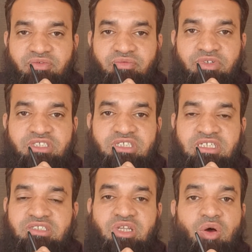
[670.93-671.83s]
which
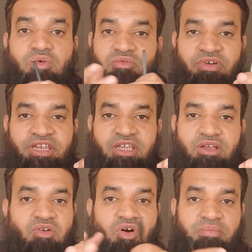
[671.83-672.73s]
is now very
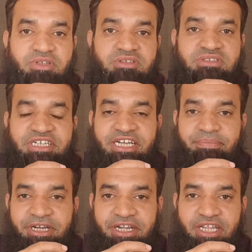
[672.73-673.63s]
common. 3D
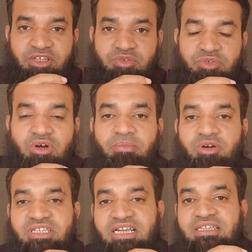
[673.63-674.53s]
printing, you know
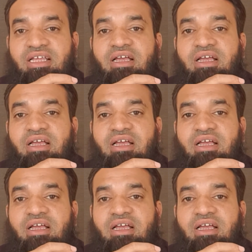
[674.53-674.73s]
about that.